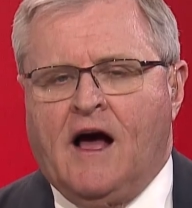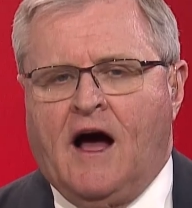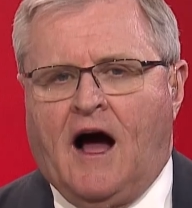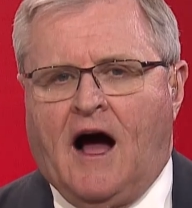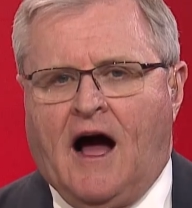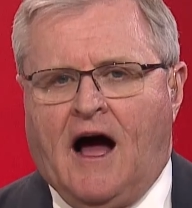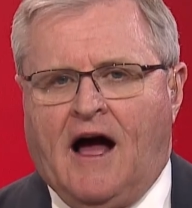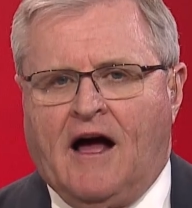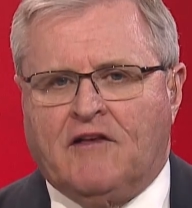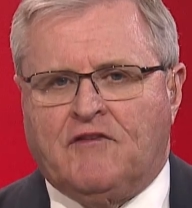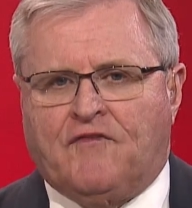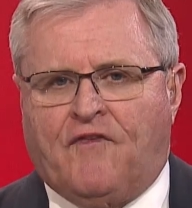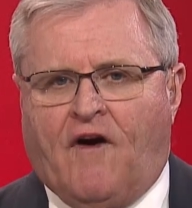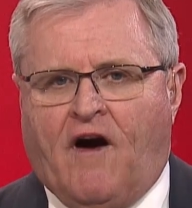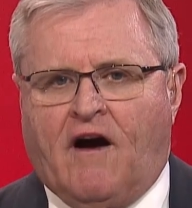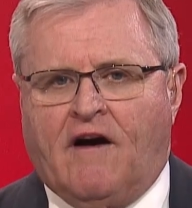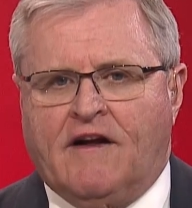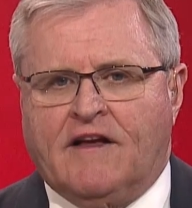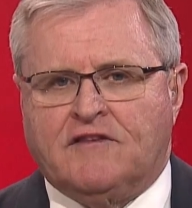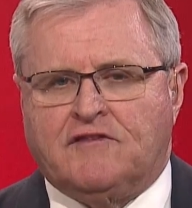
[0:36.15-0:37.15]
as
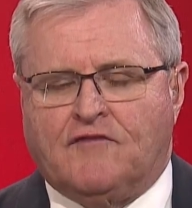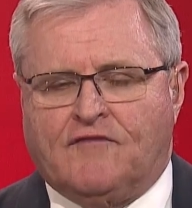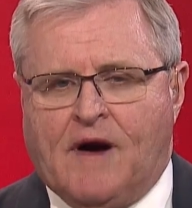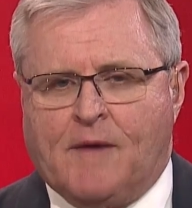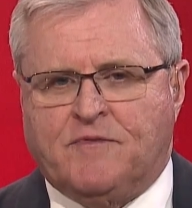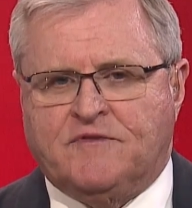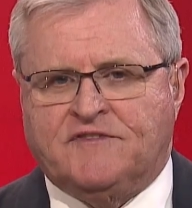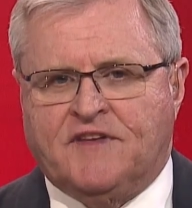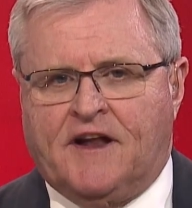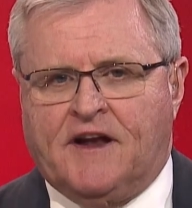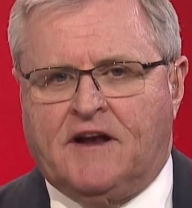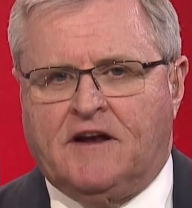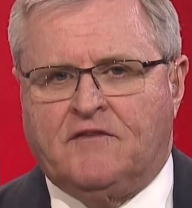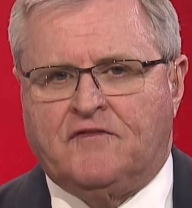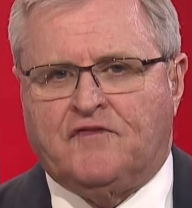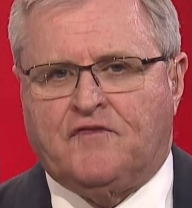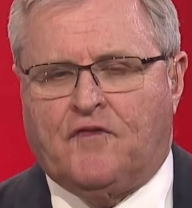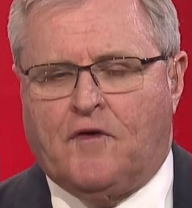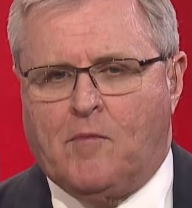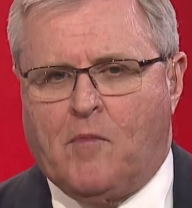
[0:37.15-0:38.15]
far as the
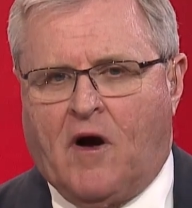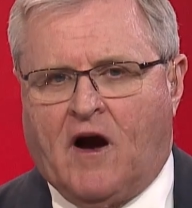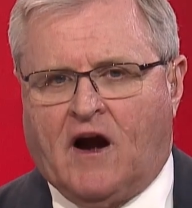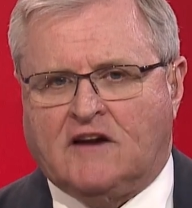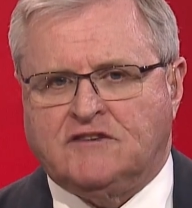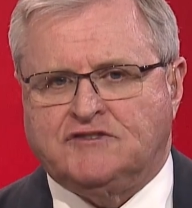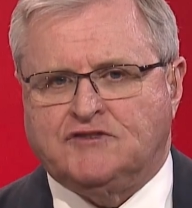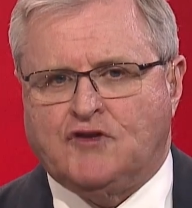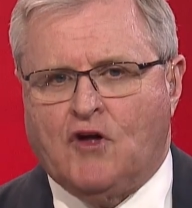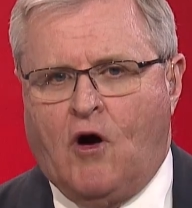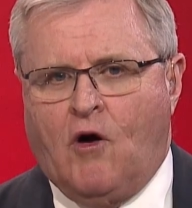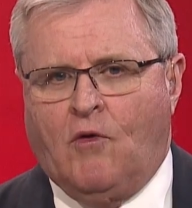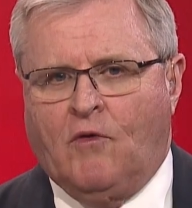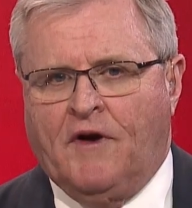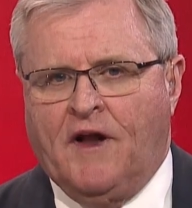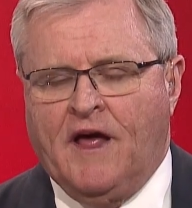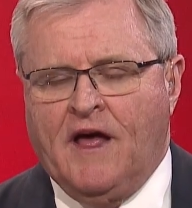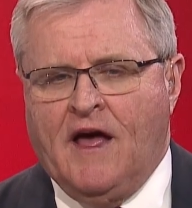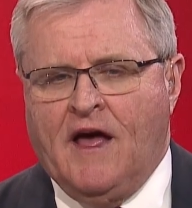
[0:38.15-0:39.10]
representatives for Mark Stone.